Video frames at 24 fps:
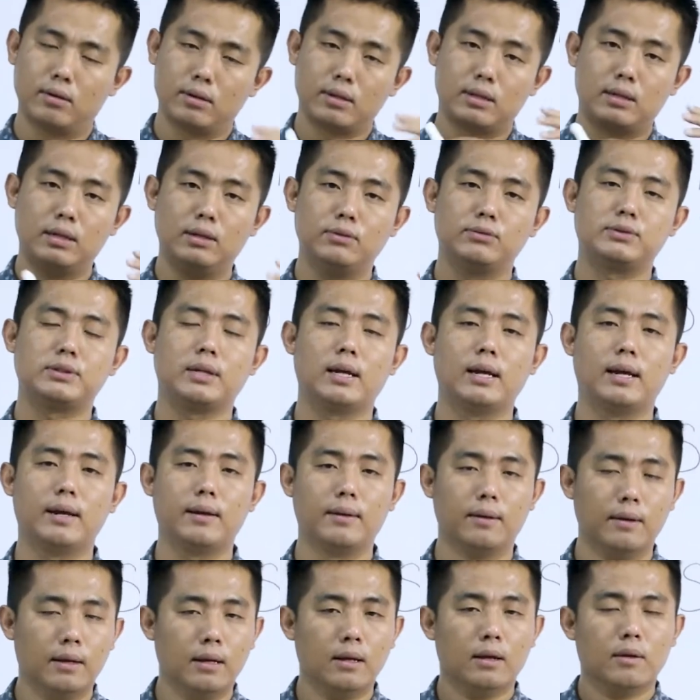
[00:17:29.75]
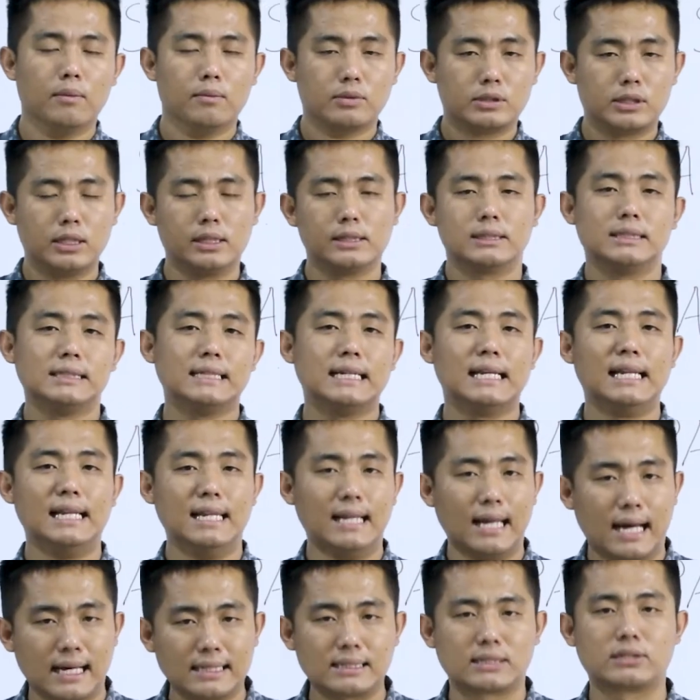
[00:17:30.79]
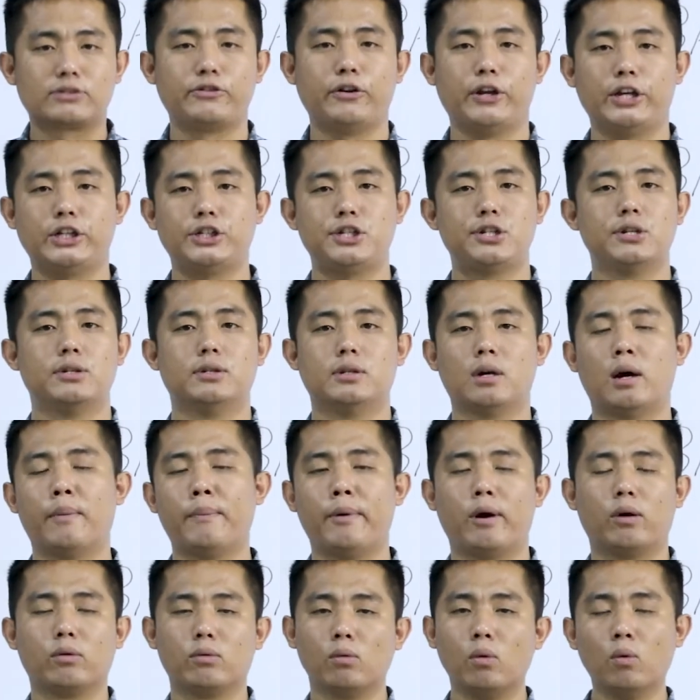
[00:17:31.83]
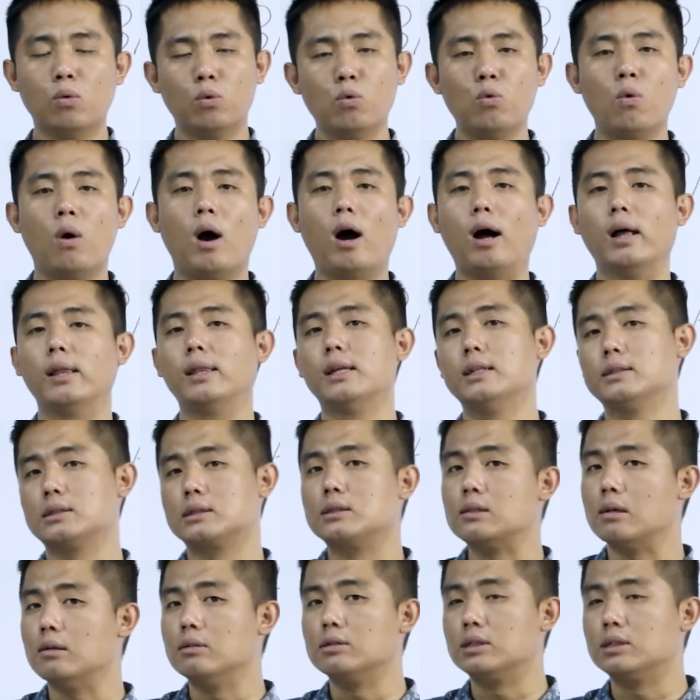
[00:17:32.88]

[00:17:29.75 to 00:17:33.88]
gives a certain illustration about who are these